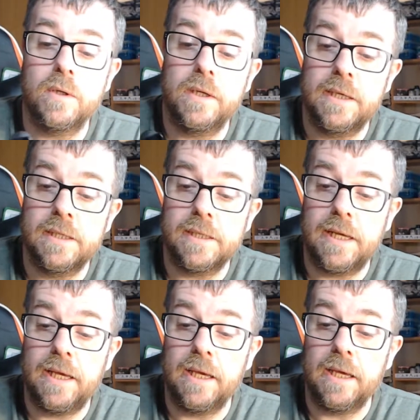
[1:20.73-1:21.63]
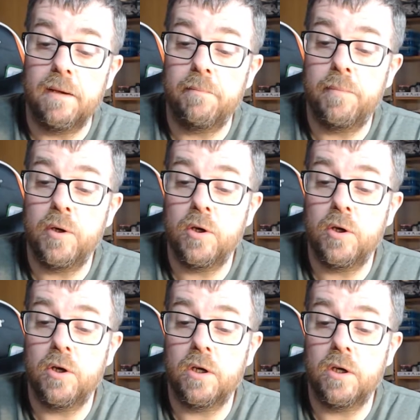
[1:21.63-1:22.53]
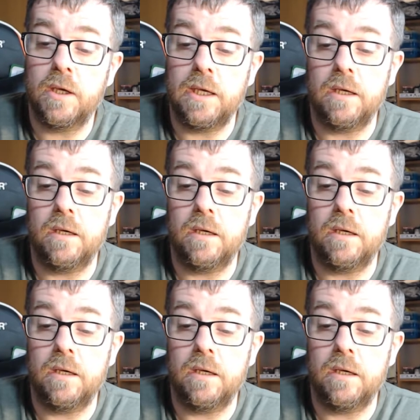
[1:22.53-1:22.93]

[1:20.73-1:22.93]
is a per gear,